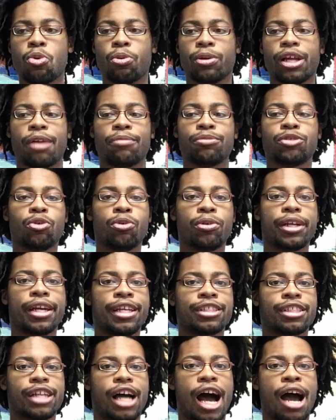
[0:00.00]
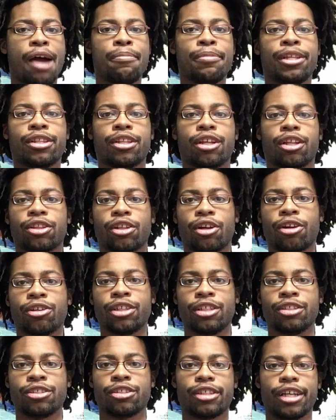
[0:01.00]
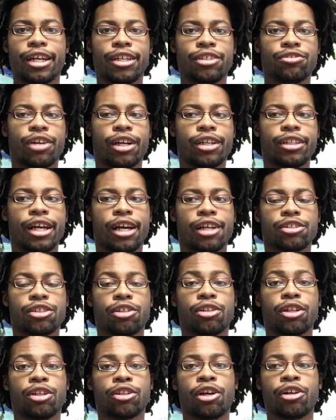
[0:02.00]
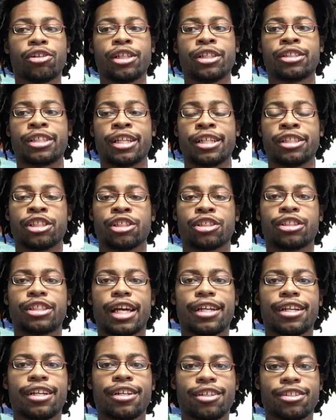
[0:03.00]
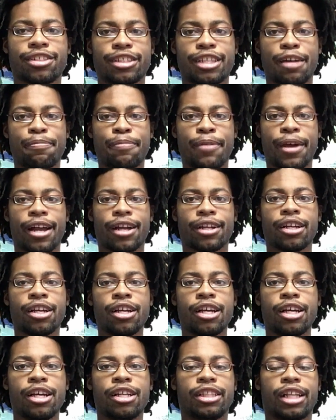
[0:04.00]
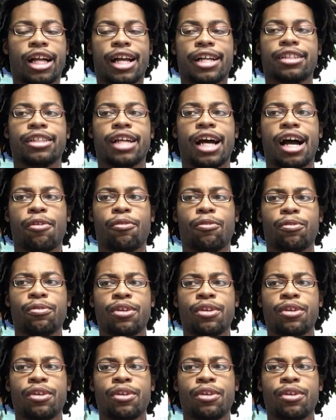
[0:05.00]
what I'm doing is I'm in the learning stage right now. So the learning stage is taking a step back, like not